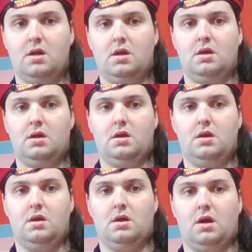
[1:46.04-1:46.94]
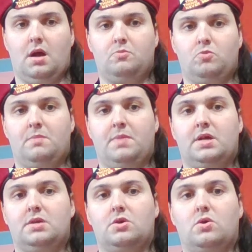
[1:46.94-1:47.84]
I'm Red Pagan Nicole,
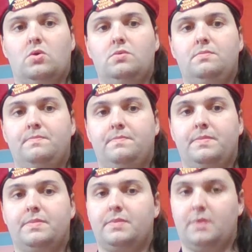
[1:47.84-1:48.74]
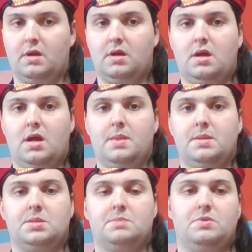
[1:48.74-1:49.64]
and this has been Red
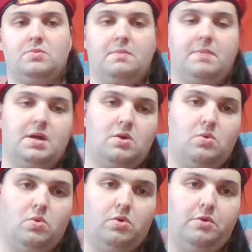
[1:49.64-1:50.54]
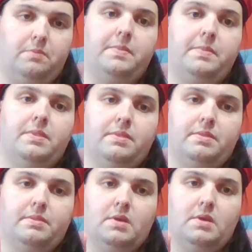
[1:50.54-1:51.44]
Pagan Corner.
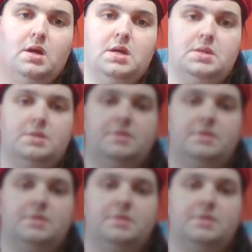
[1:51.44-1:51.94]
Until next time.